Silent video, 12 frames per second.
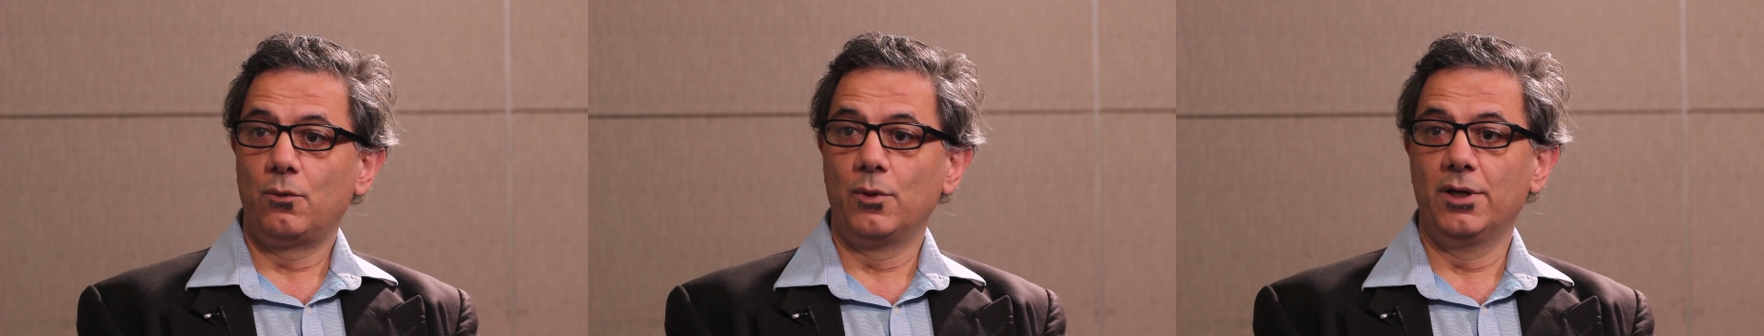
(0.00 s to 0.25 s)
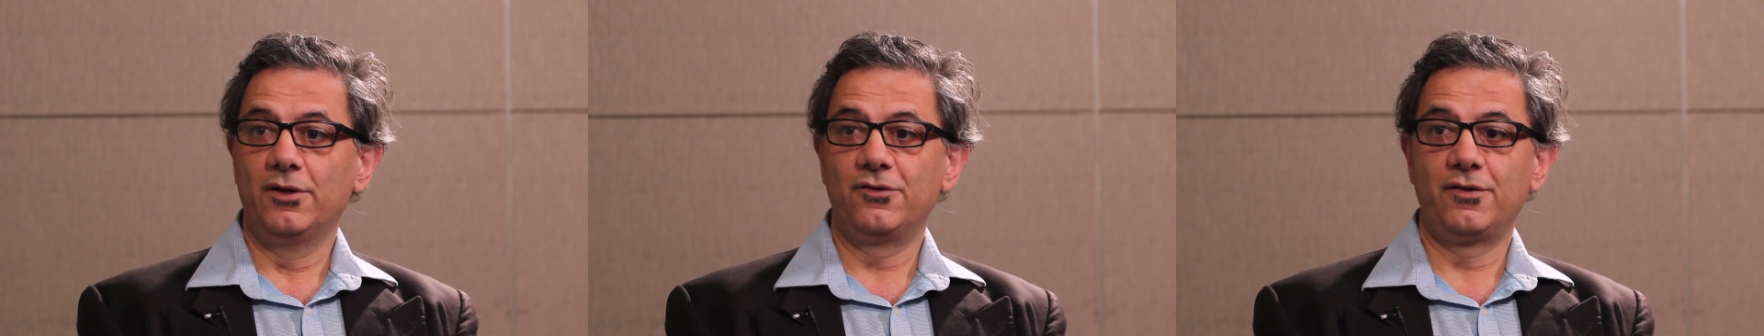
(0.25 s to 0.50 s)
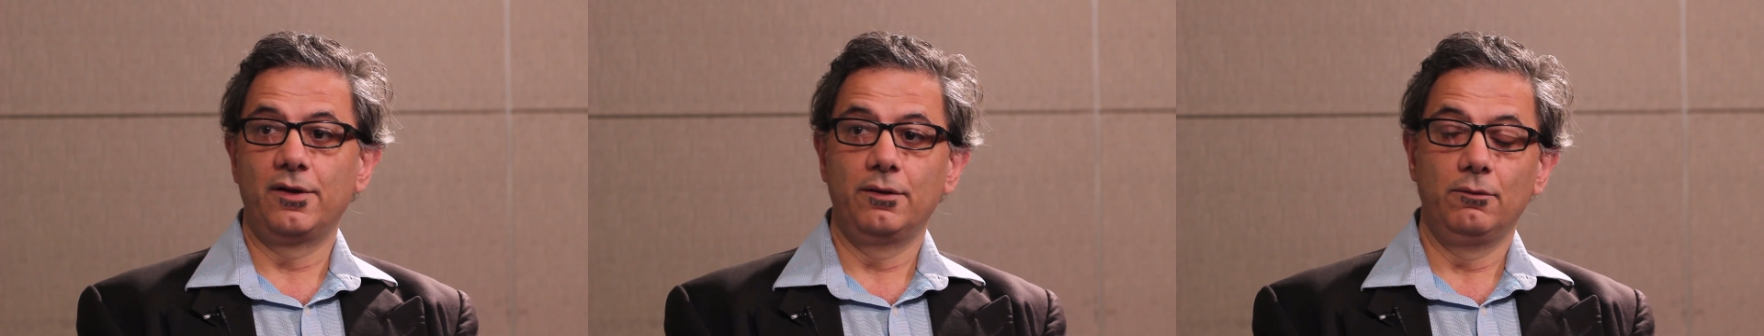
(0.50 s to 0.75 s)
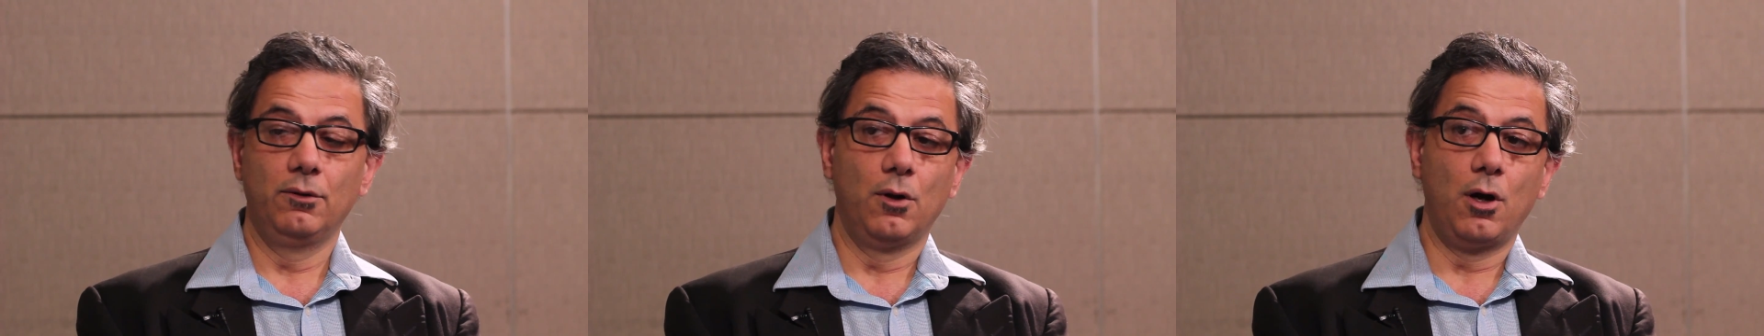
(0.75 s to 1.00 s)
Whereas
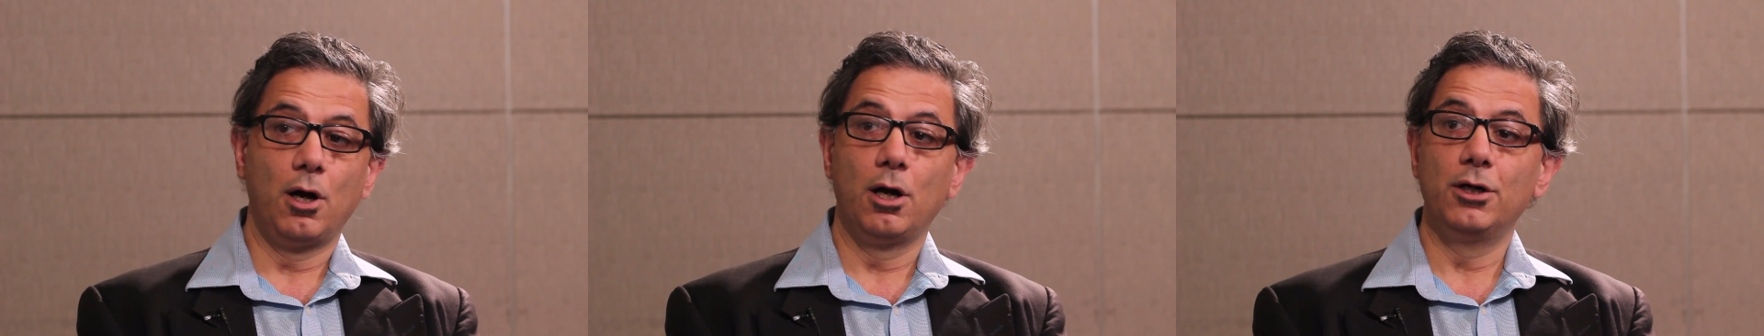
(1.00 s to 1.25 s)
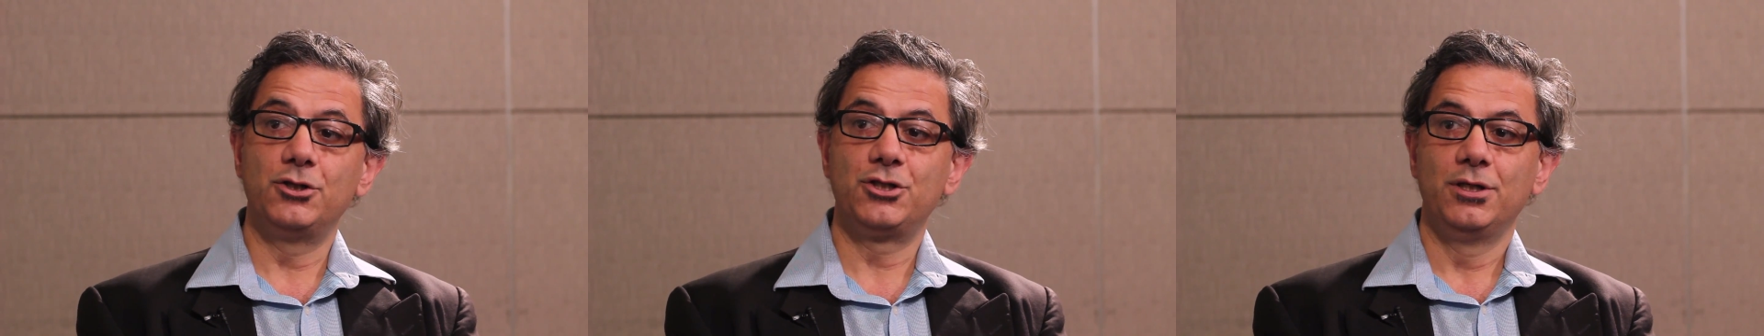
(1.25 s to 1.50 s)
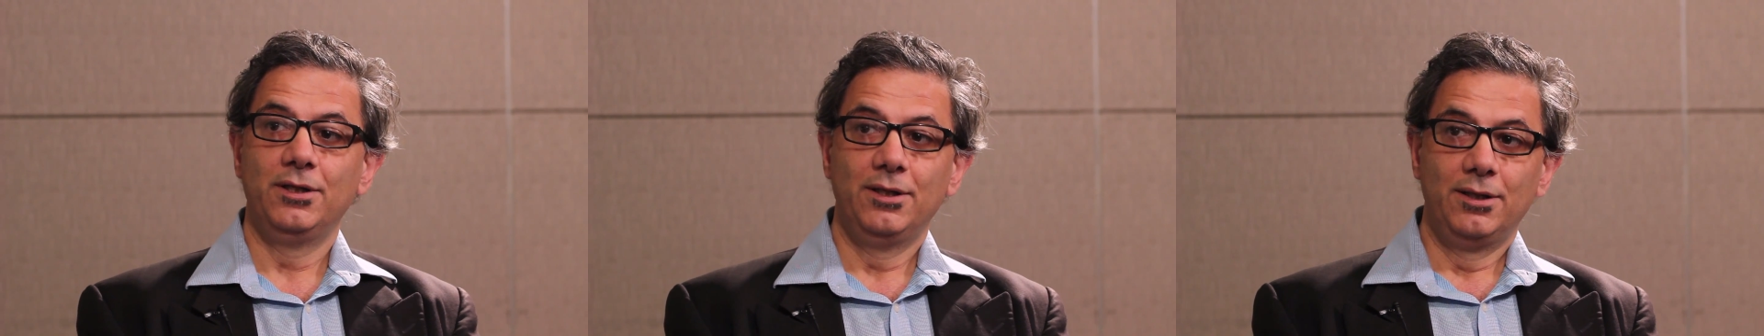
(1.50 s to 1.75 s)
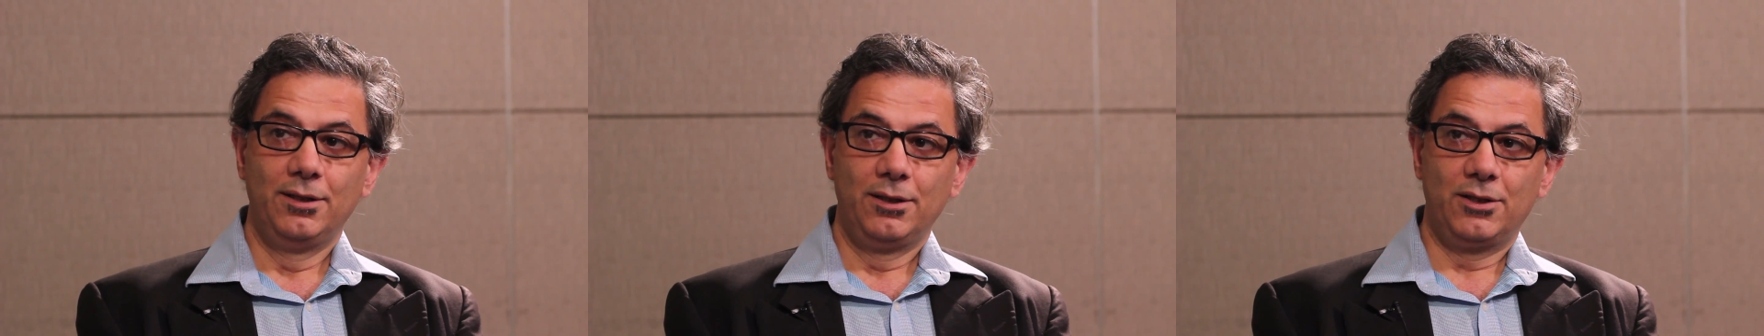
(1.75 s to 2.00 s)
the large
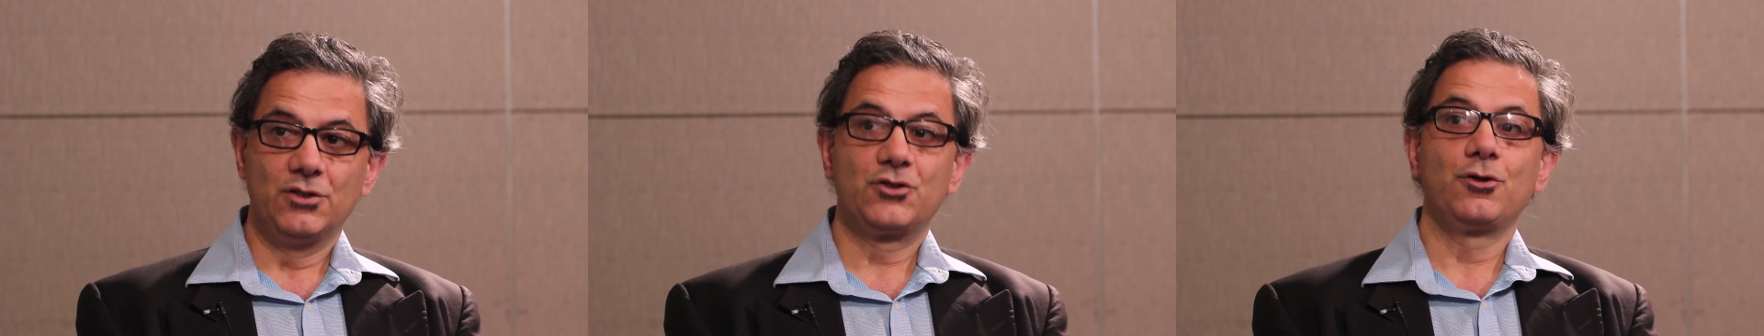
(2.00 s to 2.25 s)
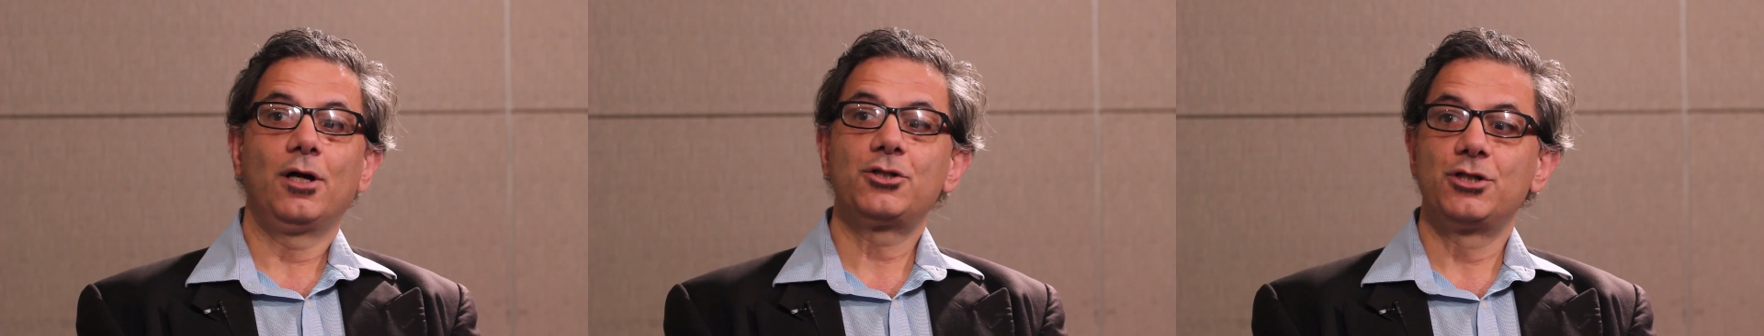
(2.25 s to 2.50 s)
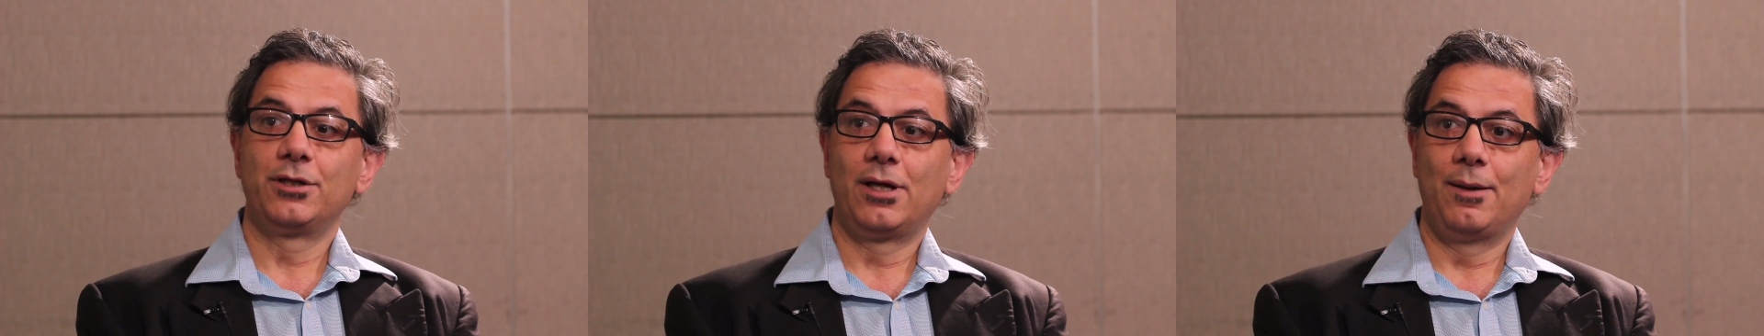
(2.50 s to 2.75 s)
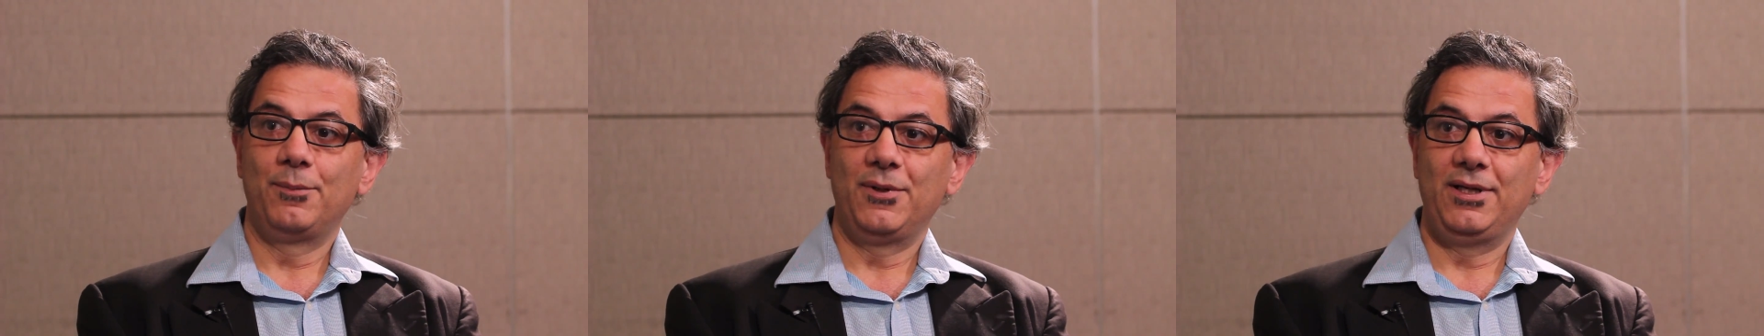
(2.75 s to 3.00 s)
construction
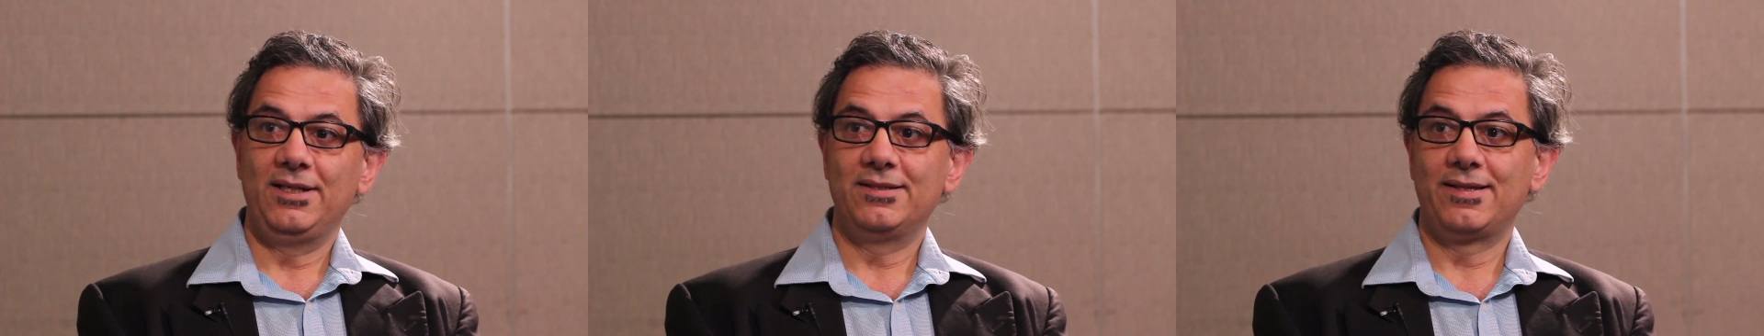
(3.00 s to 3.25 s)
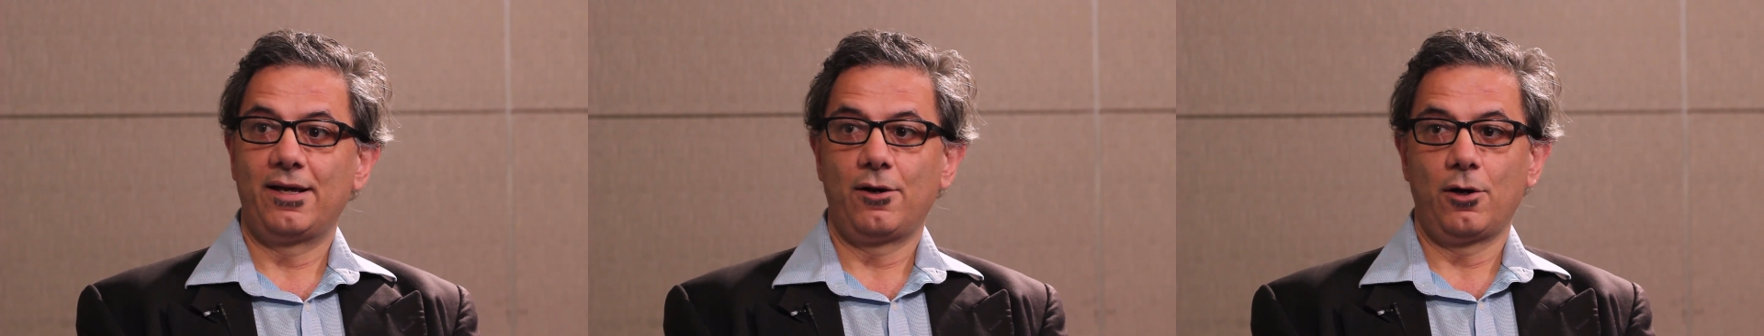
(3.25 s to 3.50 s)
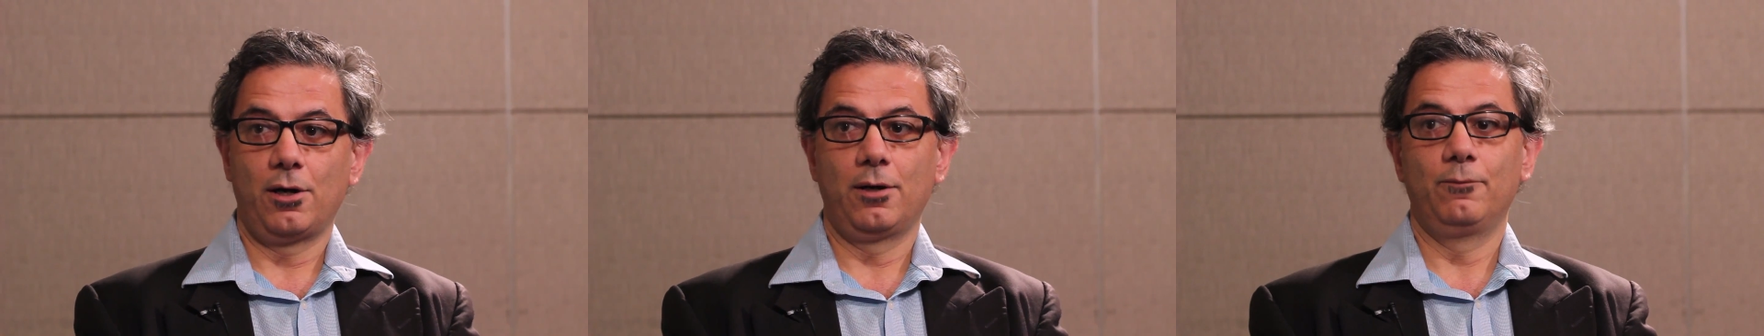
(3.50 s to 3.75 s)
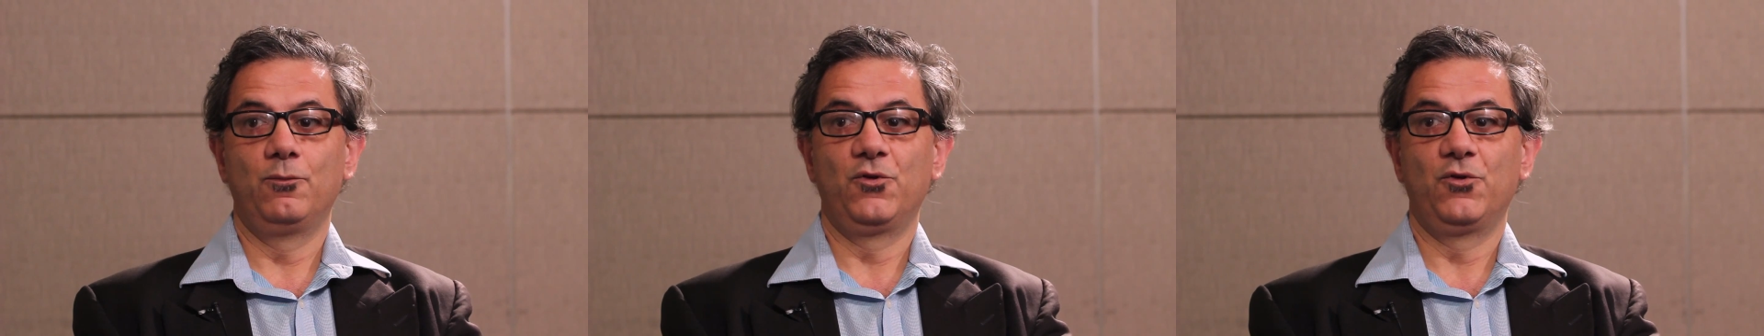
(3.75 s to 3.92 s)
companies that are